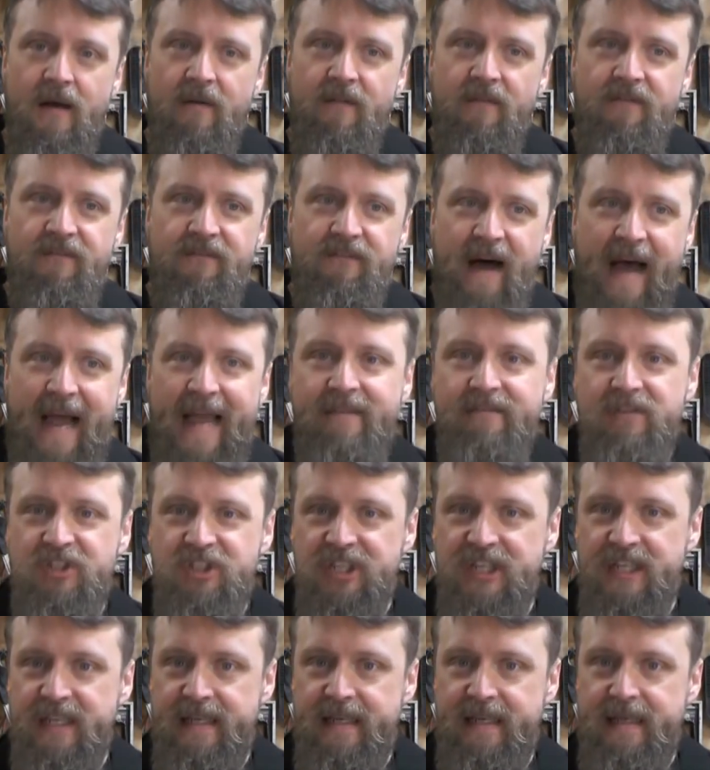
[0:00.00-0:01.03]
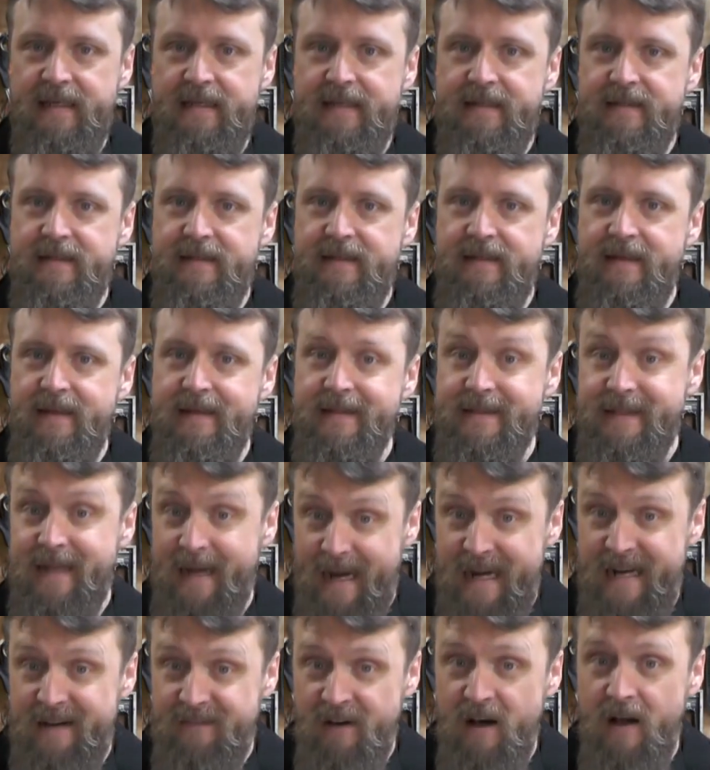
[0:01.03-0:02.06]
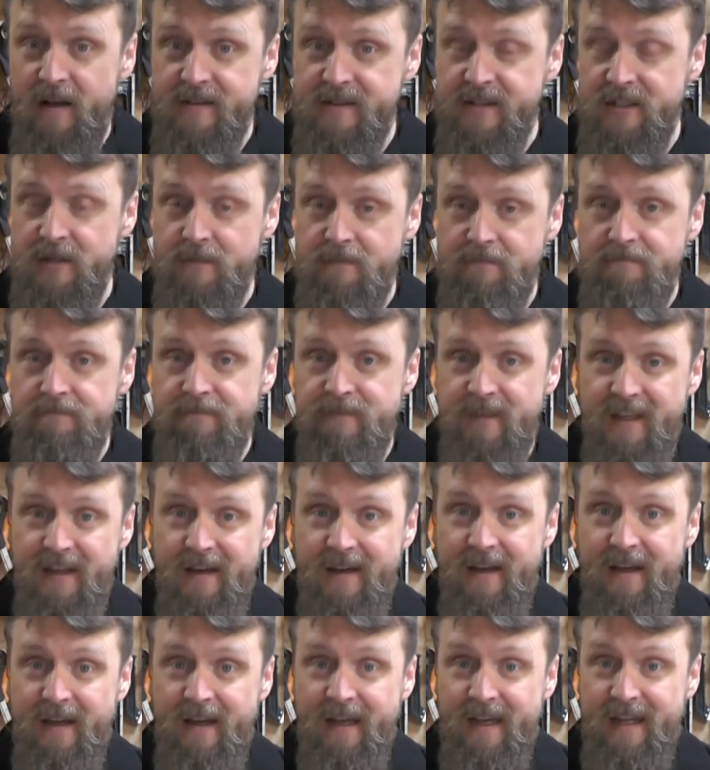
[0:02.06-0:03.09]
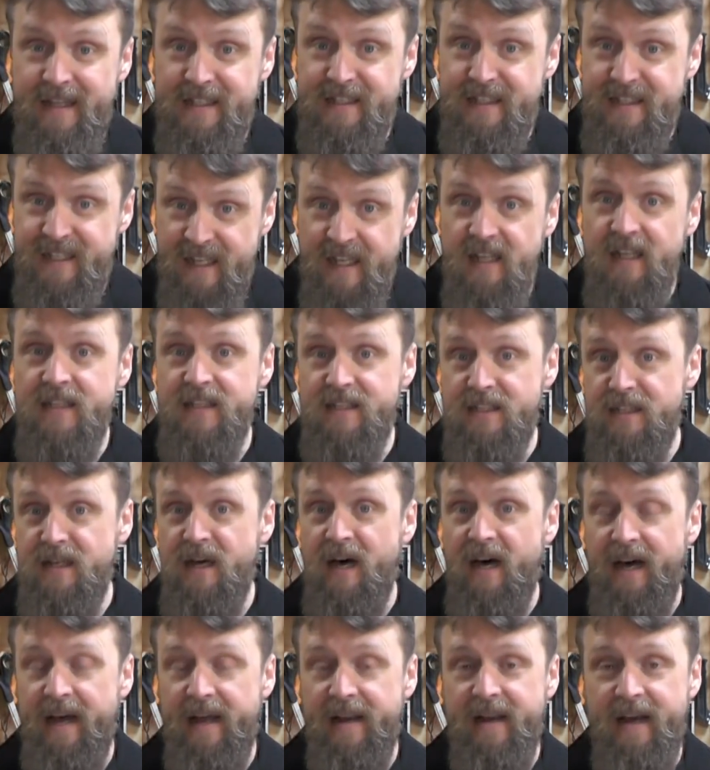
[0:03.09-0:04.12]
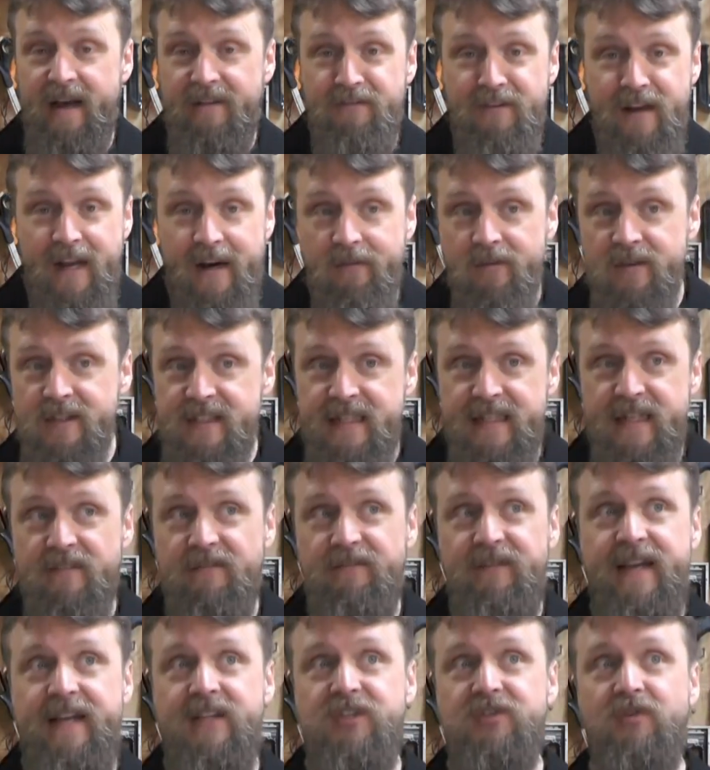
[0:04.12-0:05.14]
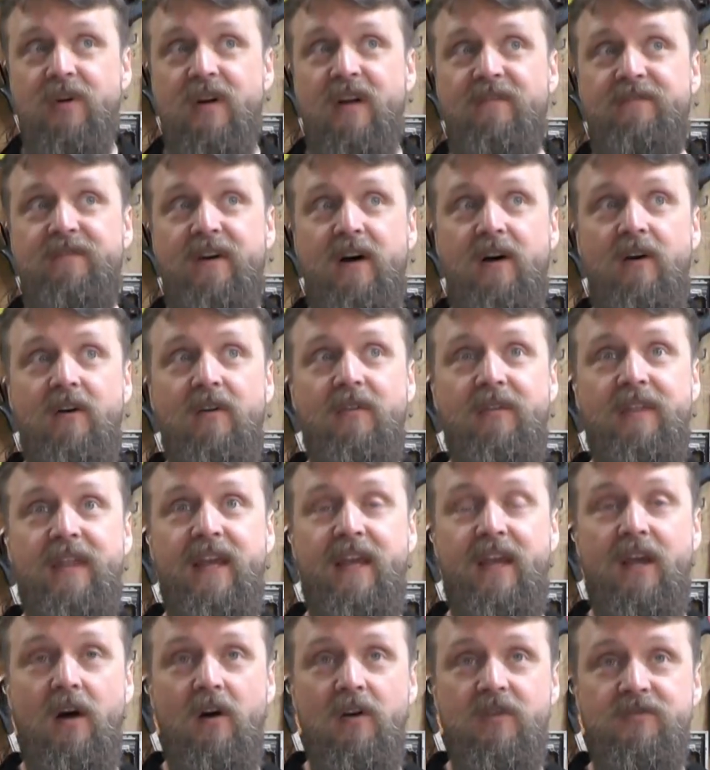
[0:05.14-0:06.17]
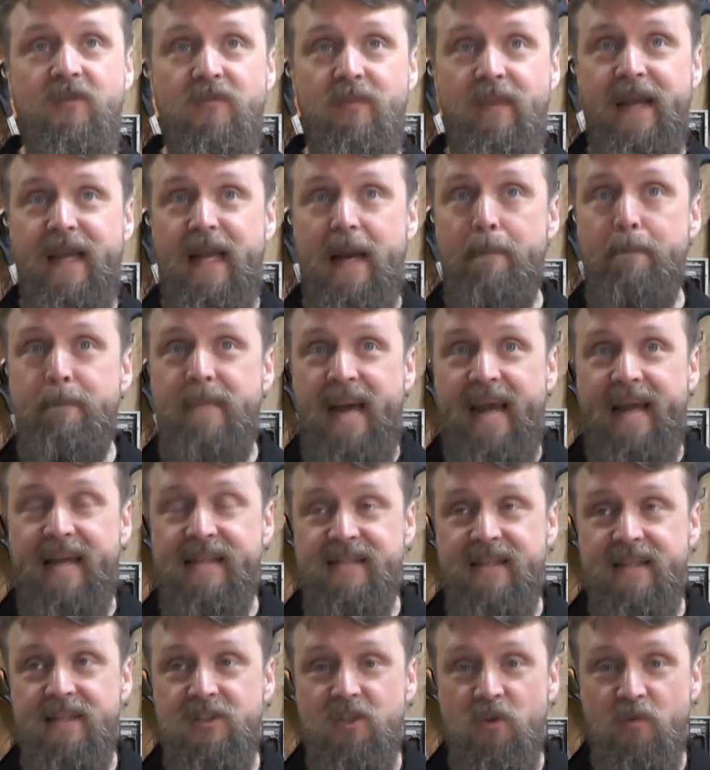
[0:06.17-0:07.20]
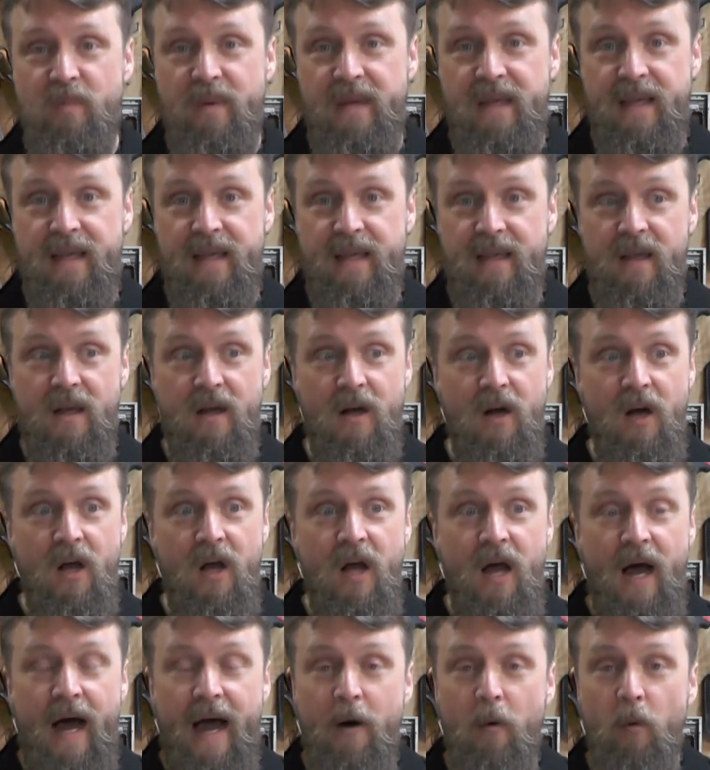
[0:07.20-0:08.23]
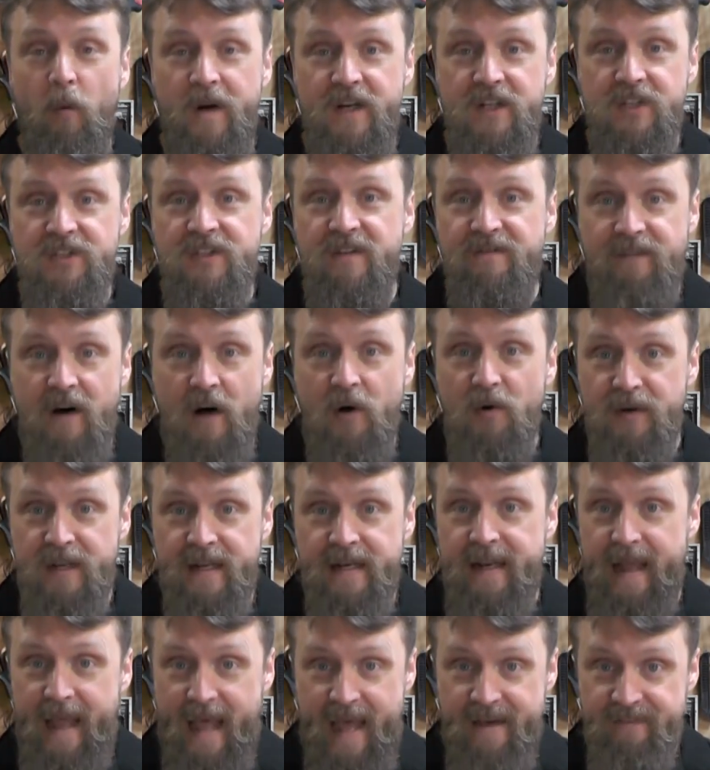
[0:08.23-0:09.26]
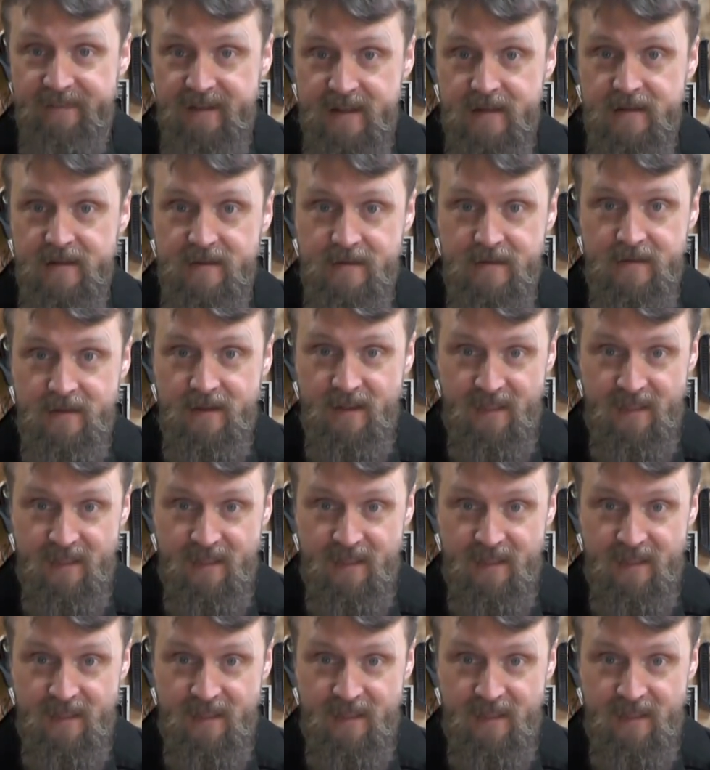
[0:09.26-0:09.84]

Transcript: 5G is kind of awesome until it's not. I've never seen a feature on a phone that goes from being amazing to being, I wish the phone didn't have it,